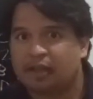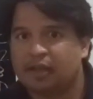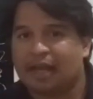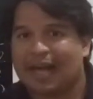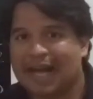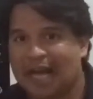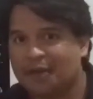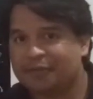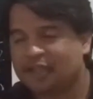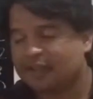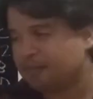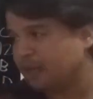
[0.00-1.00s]
half
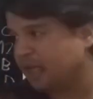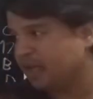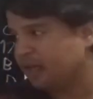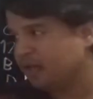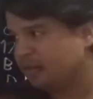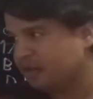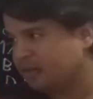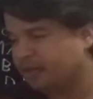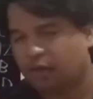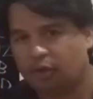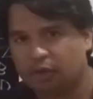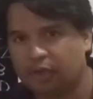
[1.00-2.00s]
step bend
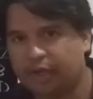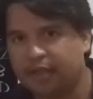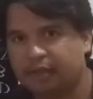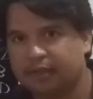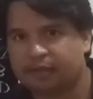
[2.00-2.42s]
only.